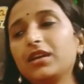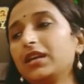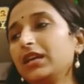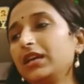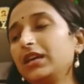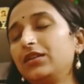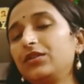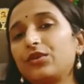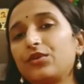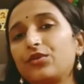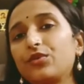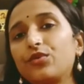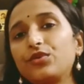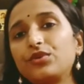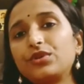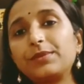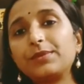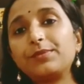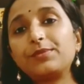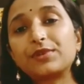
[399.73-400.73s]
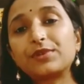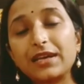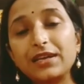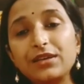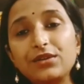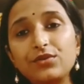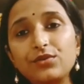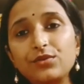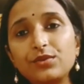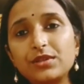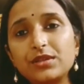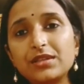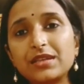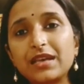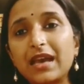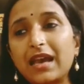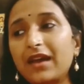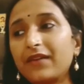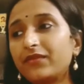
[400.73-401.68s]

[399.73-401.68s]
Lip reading: In the road trip, try to just have